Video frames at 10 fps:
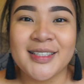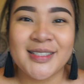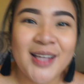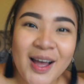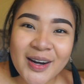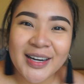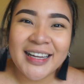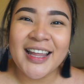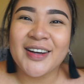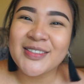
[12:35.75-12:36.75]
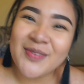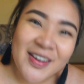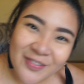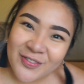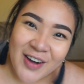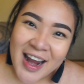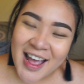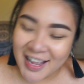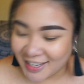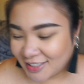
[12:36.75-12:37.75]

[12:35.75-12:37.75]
Sorry, that was my friend.